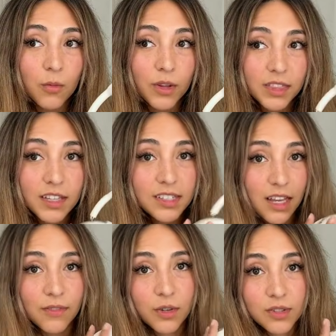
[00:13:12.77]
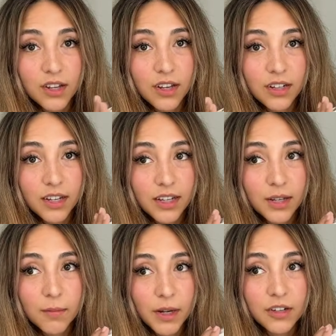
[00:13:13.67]
with these headphones on, like
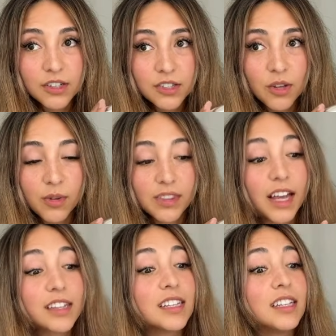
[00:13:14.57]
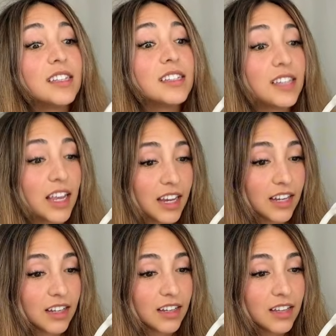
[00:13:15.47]
compared to Sony. That's
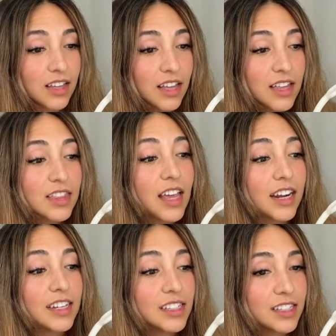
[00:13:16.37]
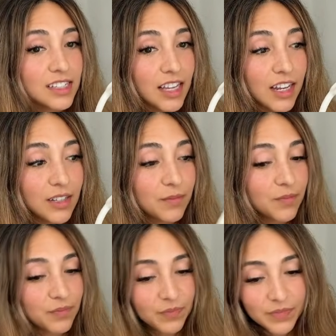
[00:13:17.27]
insane. That is insane.
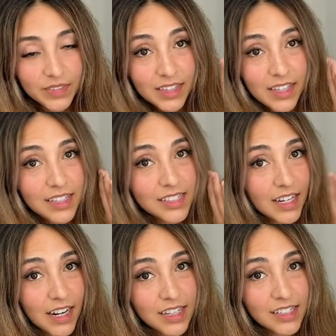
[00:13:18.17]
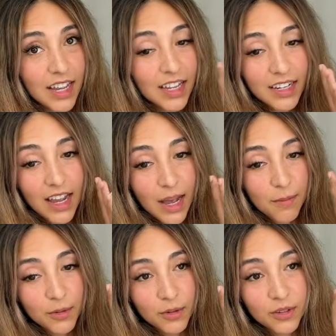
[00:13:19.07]
10 out of 10,
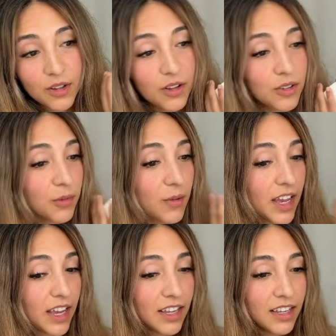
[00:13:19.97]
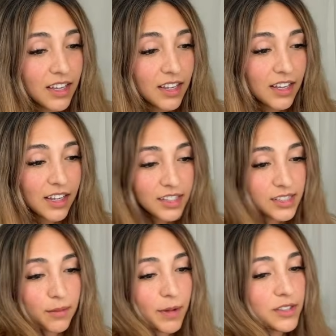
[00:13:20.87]
Apple all the way.
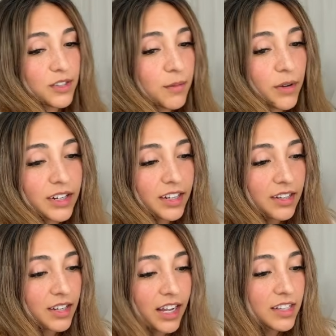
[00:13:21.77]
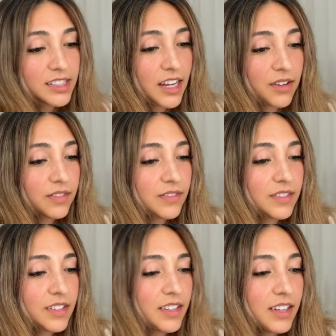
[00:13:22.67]
It's the best on the market, hands down.
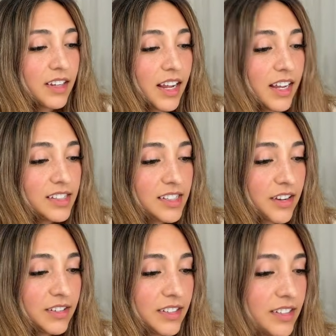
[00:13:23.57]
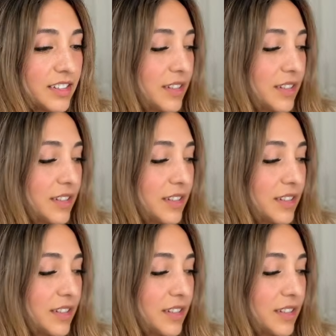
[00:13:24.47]
Hands down.